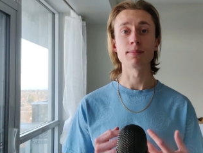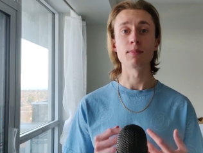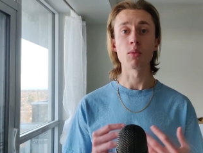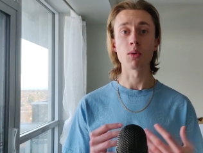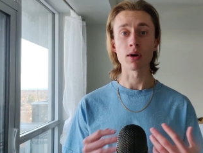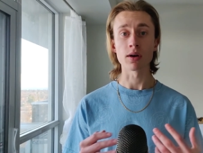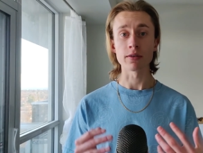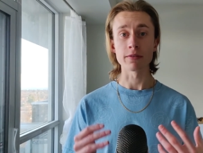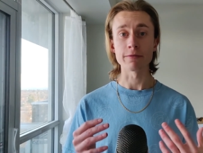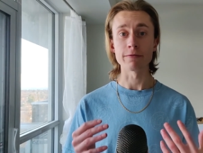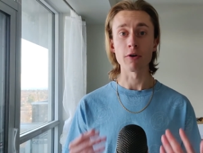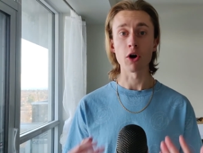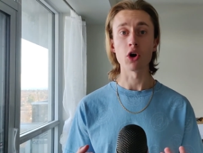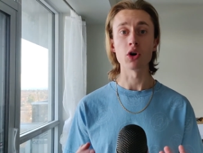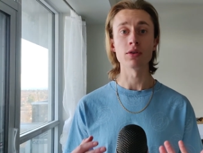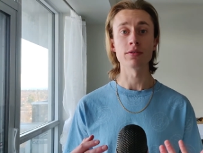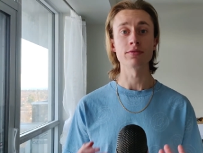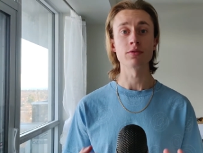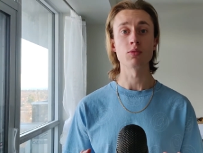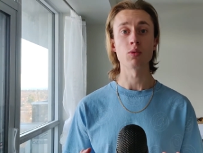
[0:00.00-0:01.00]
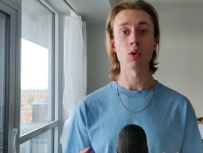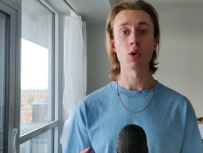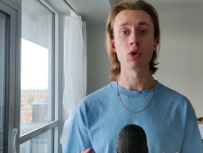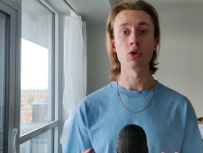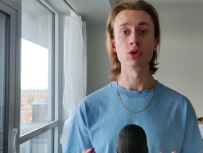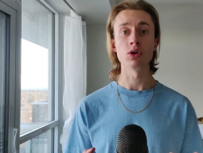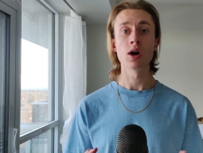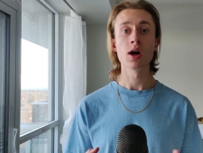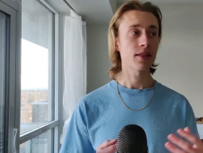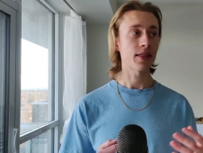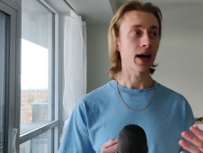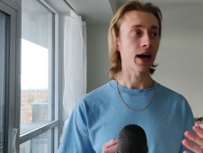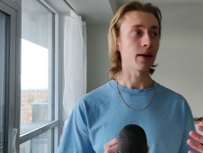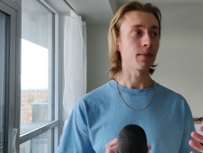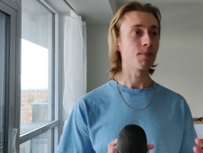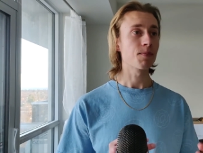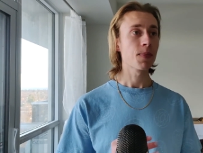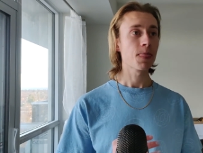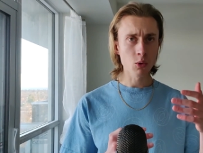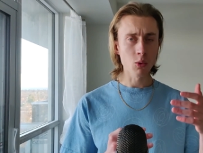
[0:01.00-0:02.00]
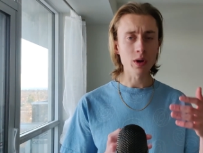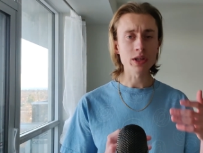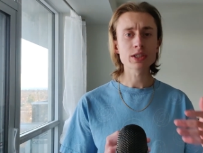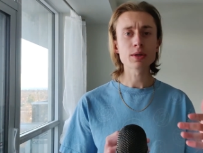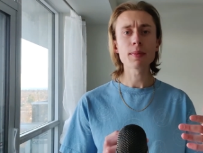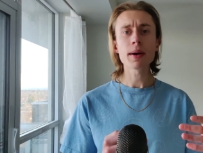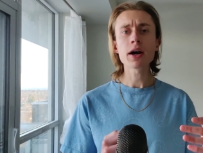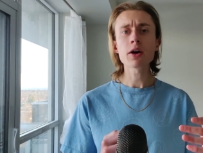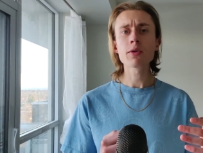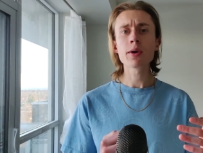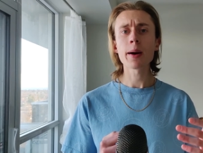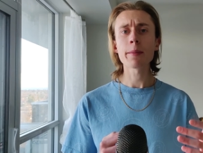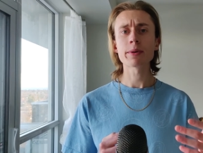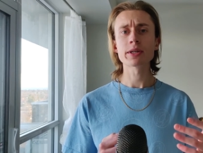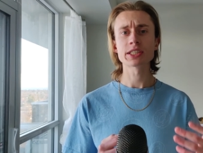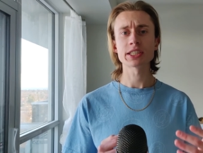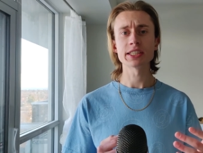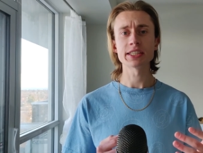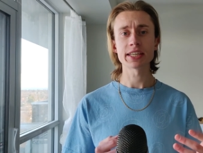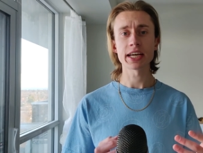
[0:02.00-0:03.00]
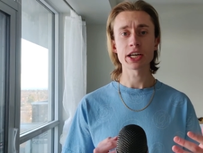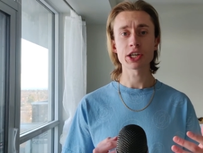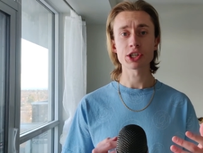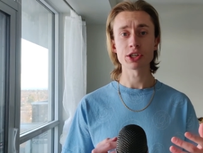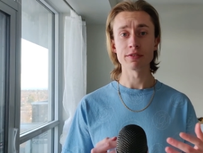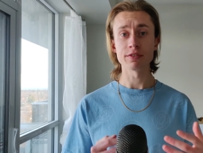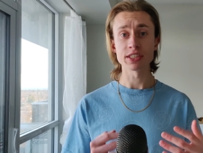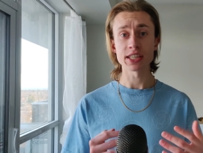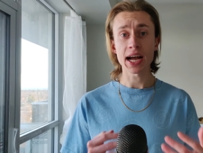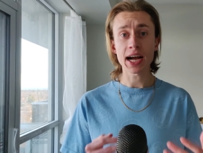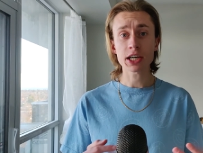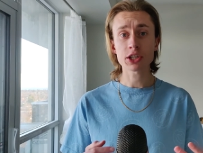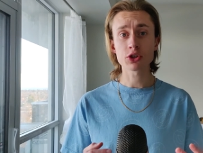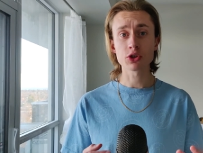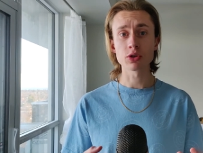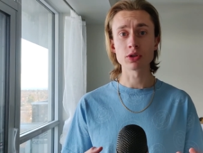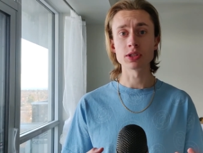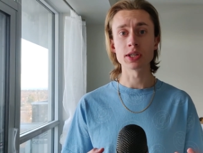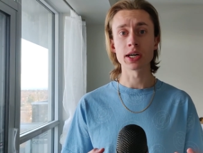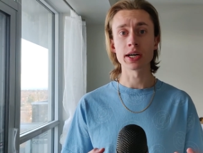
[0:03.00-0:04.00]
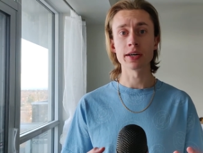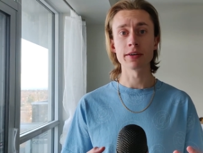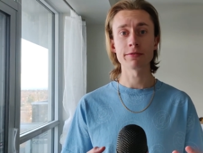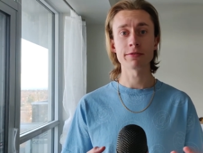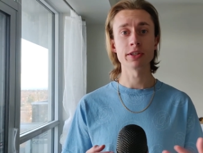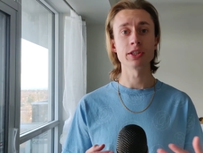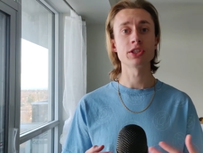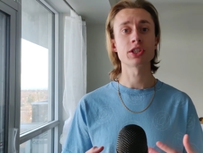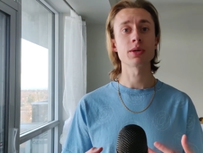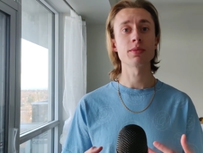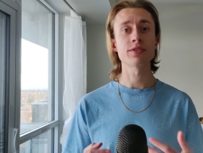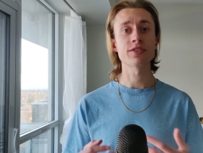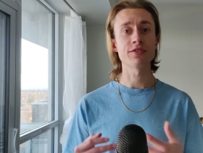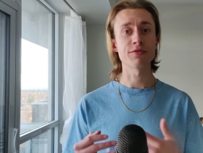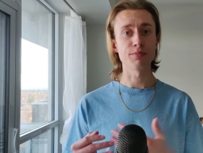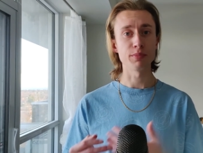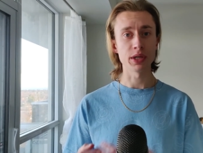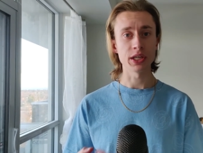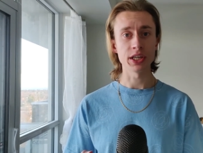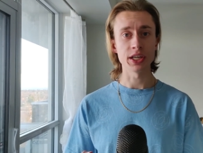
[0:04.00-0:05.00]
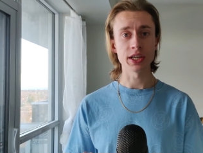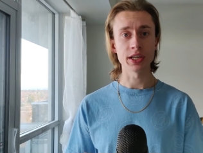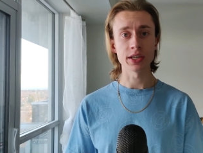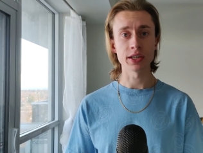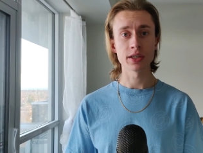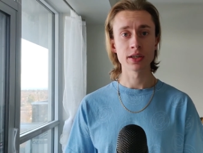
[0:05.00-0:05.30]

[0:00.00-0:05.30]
more involved role that was a better representation of his actual life in terms of meaning